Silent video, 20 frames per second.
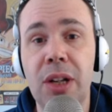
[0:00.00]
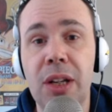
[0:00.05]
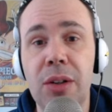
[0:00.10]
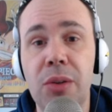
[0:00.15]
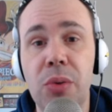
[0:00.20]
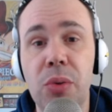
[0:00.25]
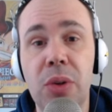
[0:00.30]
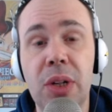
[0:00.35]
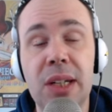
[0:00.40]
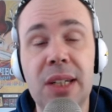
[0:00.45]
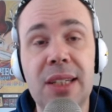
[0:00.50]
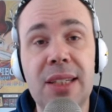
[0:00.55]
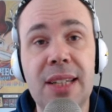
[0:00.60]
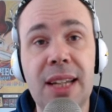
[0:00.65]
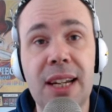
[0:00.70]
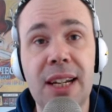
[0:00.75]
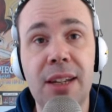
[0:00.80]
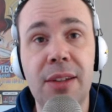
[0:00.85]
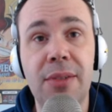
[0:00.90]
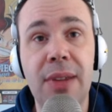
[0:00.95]
a good
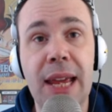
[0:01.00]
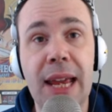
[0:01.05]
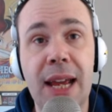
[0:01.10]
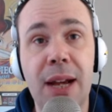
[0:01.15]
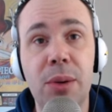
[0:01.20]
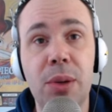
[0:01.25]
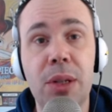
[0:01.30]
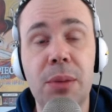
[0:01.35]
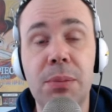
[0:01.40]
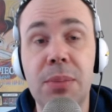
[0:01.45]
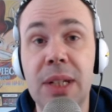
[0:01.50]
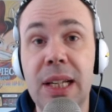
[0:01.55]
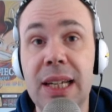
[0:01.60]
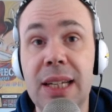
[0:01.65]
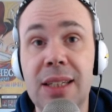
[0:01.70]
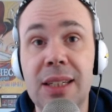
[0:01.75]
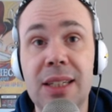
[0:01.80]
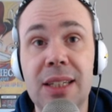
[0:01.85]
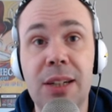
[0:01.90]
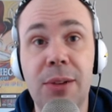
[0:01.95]
understanding of how it
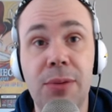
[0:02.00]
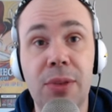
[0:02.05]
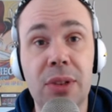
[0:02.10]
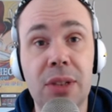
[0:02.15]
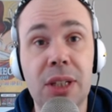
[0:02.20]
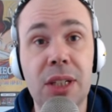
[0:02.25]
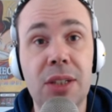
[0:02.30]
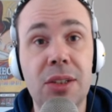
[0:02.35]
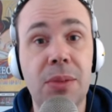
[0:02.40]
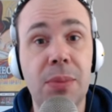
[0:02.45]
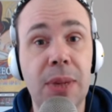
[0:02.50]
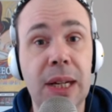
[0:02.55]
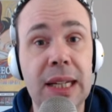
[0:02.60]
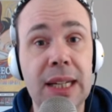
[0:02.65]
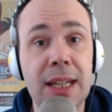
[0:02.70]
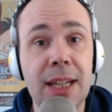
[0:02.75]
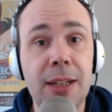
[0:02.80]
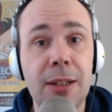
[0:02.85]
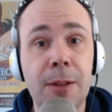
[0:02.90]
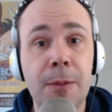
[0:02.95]
plays differently to my
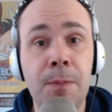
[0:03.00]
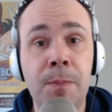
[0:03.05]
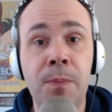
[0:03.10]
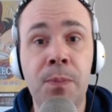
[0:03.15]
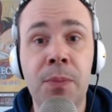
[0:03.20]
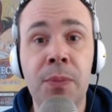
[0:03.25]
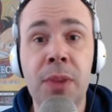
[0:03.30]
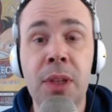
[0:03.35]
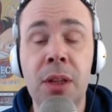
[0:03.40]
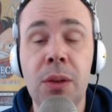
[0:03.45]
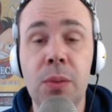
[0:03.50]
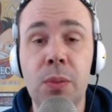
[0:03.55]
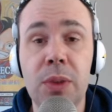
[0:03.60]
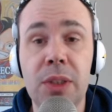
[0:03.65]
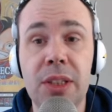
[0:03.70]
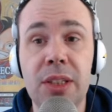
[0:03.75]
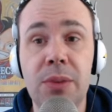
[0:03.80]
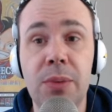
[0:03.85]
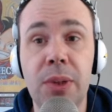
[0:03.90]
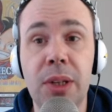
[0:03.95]
deck, which
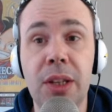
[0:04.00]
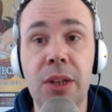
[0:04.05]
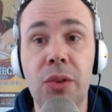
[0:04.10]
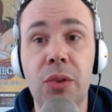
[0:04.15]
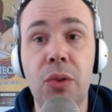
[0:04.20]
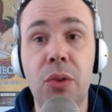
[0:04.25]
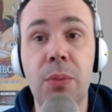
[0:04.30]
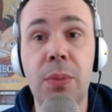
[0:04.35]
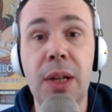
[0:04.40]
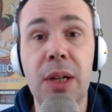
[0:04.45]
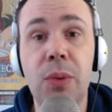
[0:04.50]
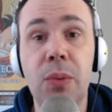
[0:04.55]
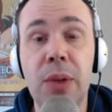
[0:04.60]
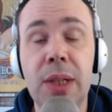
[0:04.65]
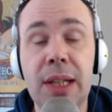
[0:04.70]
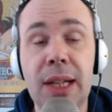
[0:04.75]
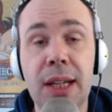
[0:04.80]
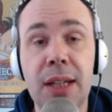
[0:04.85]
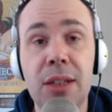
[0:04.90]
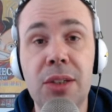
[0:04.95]
is really cool. But we
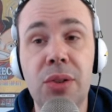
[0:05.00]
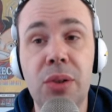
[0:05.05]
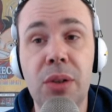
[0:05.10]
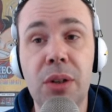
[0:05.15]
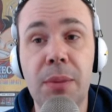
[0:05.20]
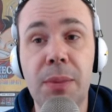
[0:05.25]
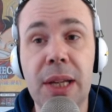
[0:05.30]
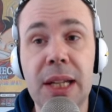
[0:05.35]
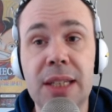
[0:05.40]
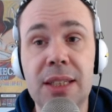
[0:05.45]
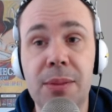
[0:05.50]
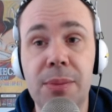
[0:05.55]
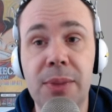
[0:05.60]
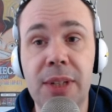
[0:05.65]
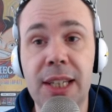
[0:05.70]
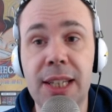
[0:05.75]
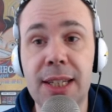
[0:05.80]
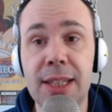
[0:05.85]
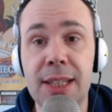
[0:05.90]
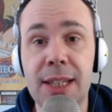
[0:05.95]
need to talk about some
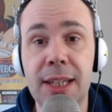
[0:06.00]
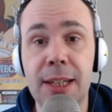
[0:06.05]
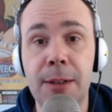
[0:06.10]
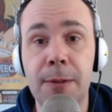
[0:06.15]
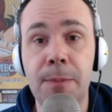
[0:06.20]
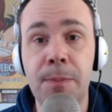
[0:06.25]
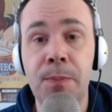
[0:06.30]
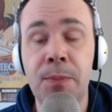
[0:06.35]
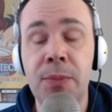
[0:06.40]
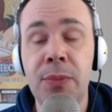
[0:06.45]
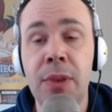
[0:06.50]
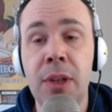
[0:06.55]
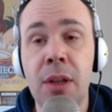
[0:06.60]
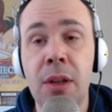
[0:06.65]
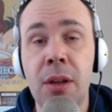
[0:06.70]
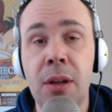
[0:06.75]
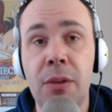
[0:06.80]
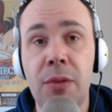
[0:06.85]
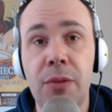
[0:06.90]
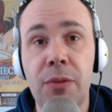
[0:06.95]
things here.
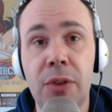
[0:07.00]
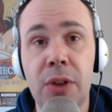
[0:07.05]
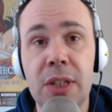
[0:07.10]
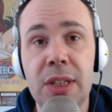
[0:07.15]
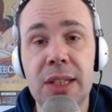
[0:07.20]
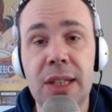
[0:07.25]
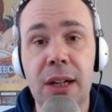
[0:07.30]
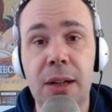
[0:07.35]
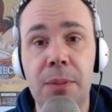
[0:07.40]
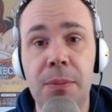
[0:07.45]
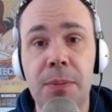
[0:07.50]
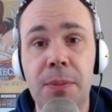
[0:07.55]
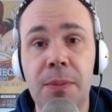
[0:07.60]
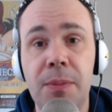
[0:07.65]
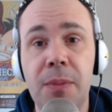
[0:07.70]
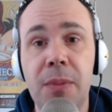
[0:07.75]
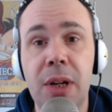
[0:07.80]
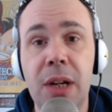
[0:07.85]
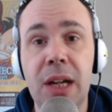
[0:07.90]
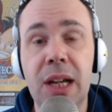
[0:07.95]
First up,
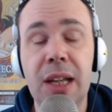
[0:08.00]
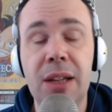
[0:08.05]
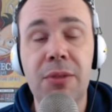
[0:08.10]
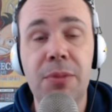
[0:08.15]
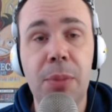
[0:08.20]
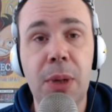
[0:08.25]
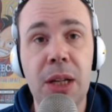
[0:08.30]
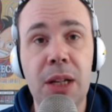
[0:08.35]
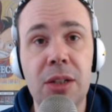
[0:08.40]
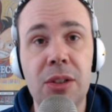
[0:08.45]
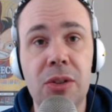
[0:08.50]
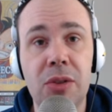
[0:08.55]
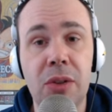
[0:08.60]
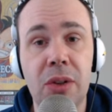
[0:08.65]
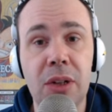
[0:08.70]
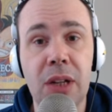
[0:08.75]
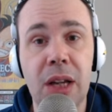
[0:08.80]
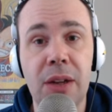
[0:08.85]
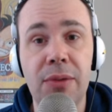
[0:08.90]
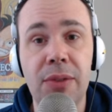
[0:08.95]
I have been a
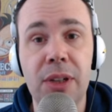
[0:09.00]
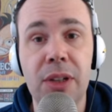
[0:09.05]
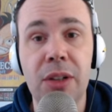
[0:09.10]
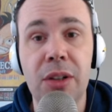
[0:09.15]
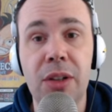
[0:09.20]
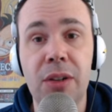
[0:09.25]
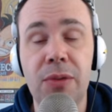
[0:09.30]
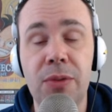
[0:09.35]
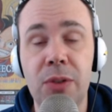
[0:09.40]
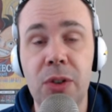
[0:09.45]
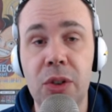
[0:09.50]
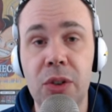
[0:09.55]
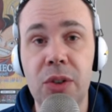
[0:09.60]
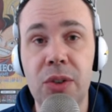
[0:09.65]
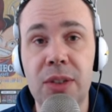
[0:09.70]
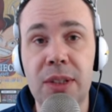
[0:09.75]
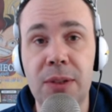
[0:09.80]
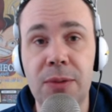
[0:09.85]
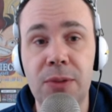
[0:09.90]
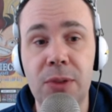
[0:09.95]
strong advocate of not
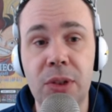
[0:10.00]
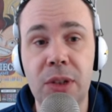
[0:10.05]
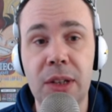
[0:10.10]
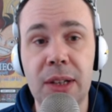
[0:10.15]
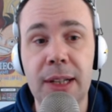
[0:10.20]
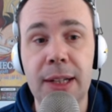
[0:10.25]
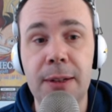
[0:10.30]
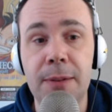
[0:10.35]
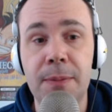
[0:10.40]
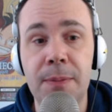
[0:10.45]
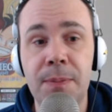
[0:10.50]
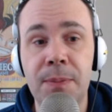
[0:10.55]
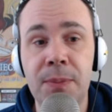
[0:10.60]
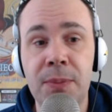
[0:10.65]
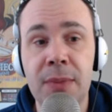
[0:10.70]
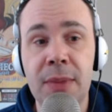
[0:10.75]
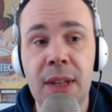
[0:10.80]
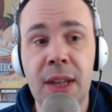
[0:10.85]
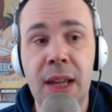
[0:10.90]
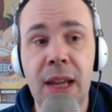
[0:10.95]
using full OLED,
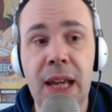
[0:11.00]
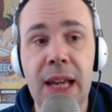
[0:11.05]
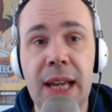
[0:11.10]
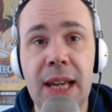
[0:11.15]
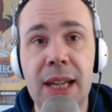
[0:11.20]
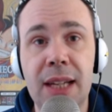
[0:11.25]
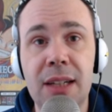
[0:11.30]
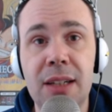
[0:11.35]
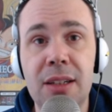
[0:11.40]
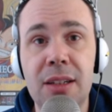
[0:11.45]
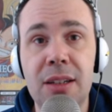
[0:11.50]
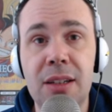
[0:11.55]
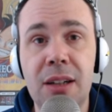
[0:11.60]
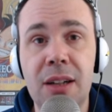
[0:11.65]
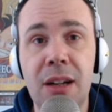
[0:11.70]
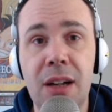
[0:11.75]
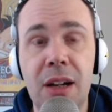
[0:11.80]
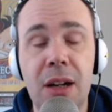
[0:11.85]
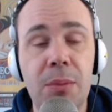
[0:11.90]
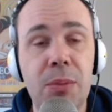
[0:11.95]
and
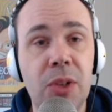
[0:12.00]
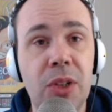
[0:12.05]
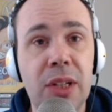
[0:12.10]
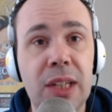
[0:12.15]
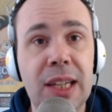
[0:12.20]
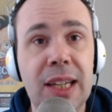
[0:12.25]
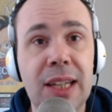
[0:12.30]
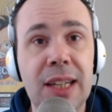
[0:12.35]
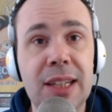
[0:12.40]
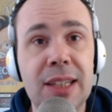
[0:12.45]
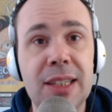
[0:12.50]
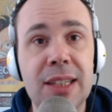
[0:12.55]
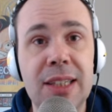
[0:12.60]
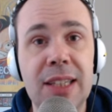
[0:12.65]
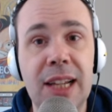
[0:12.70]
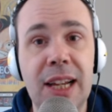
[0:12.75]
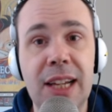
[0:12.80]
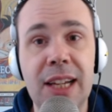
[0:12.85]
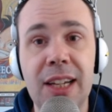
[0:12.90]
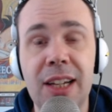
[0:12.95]
I'm not here to
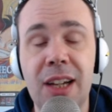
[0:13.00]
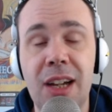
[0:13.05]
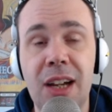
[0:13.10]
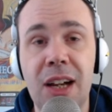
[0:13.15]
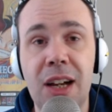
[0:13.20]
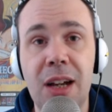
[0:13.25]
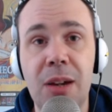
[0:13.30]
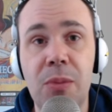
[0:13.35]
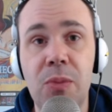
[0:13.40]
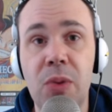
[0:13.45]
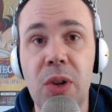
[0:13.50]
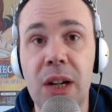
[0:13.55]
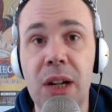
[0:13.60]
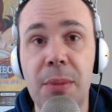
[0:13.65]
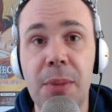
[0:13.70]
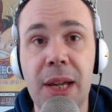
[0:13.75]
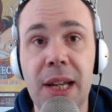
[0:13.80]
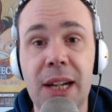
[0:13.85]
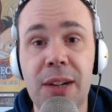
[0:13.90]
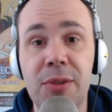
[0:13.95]
say I'm right
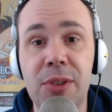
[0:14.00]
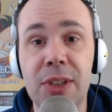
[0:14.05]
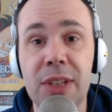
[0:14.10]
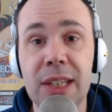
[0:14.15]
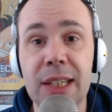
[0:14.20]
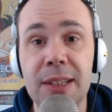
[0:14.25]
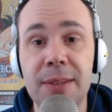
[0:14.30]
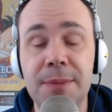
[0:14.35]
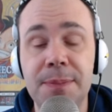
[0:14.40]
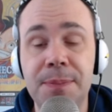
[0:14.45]
about everything.